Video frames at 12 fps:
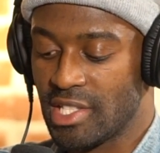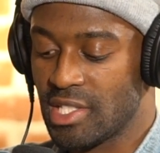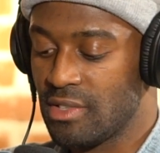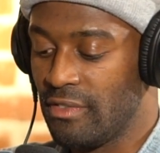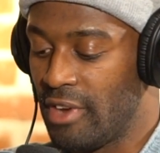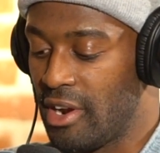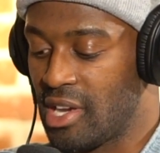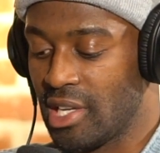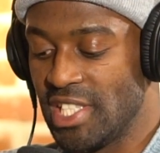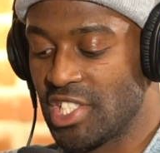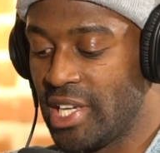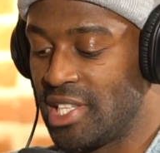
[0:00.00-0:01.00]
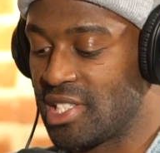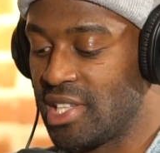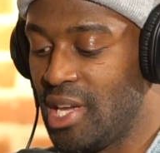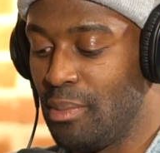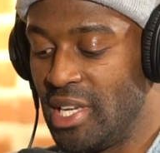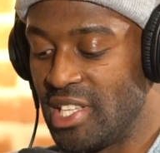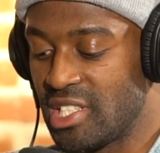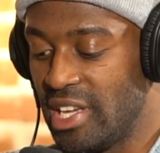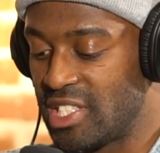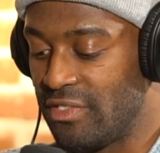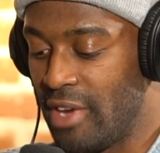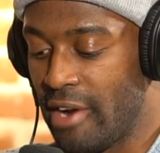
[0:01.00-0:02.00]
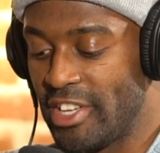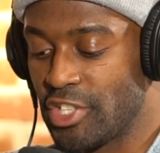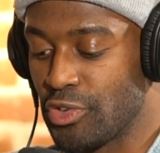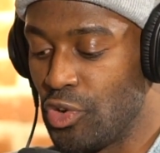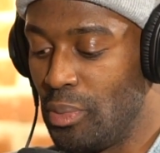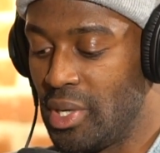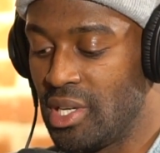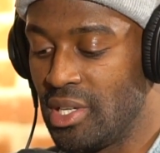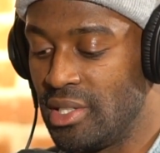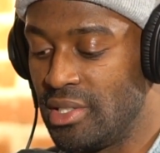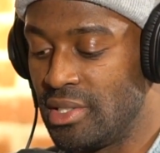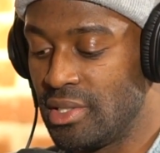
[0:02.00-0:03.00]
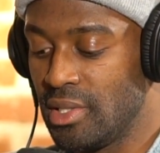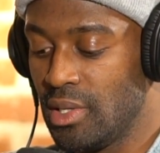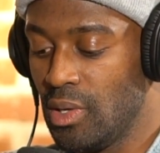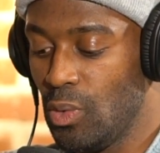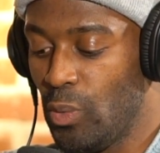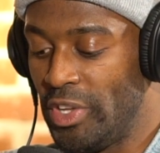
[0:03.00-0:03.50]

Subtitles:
It's very cliche to say, but it's very true, because